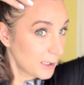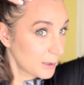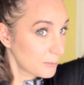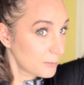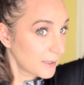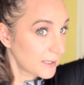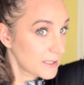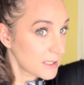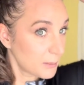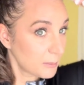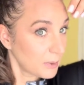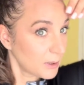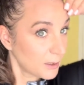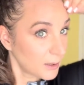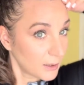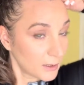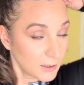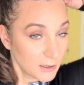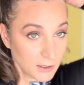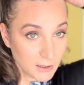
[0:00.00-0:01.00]
big
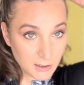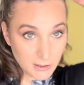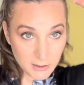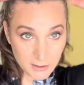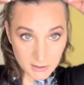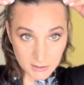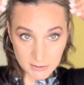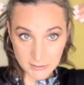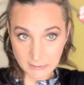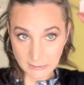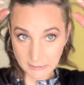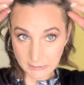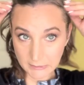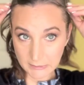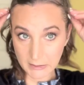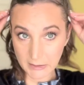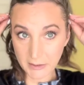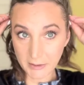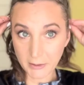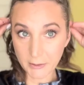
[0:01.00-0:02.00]
temple,
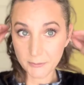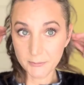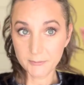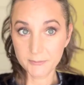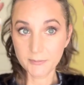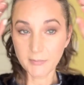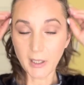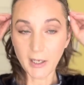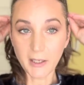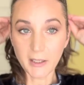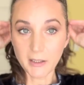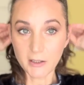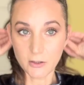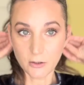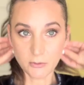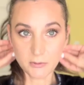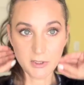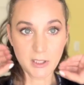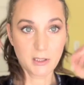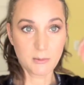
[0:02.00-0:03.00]
you know, I
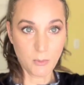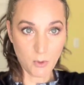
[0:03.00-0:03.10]
don't need